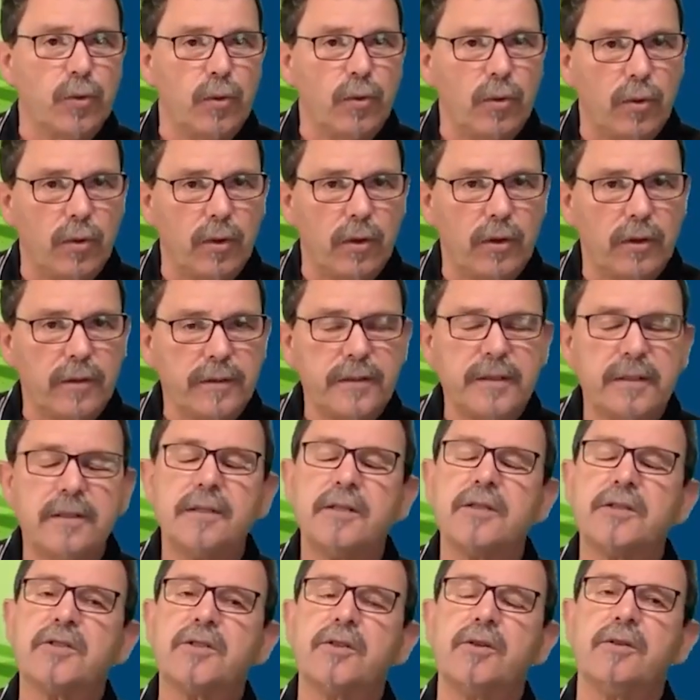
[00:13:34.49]
earn
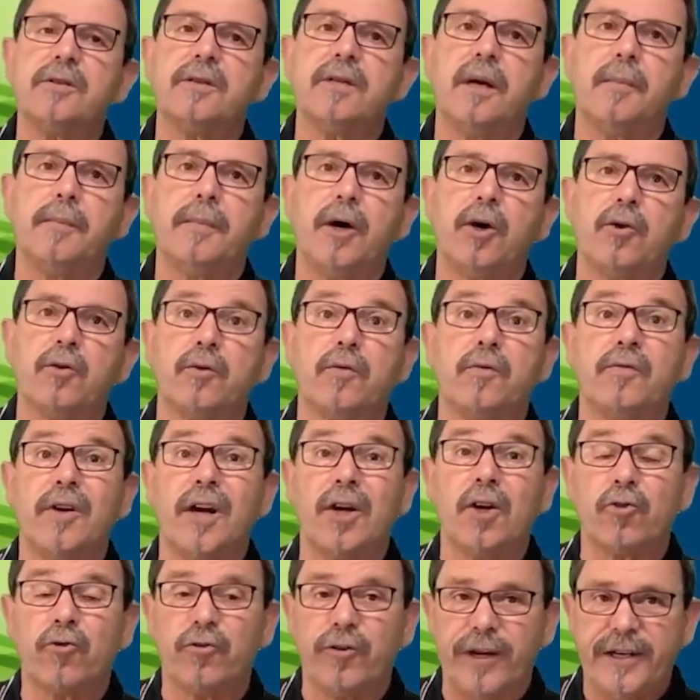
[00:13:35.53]
a certain amount of
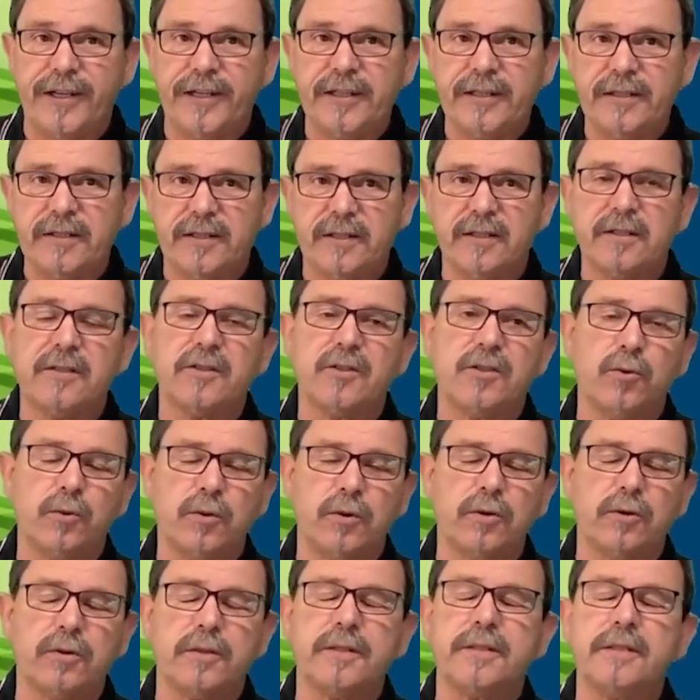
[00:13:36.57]
credits,
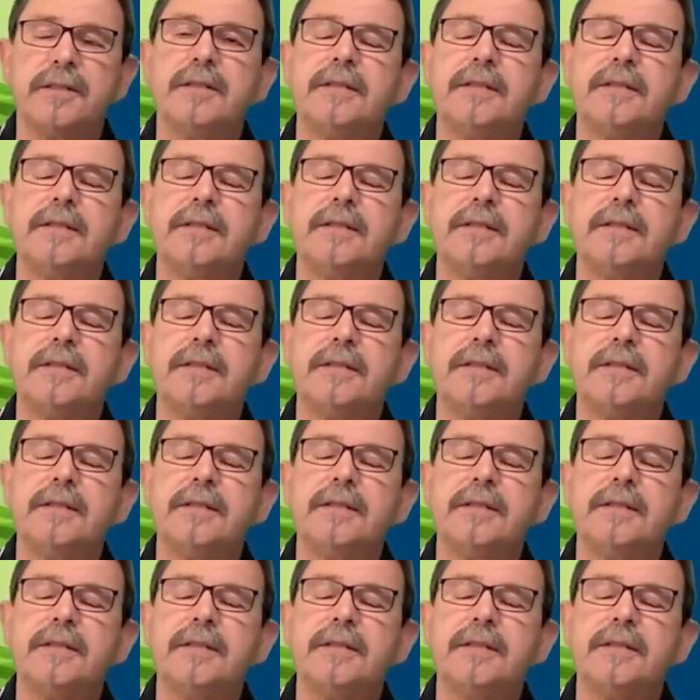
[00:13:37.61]
so-called.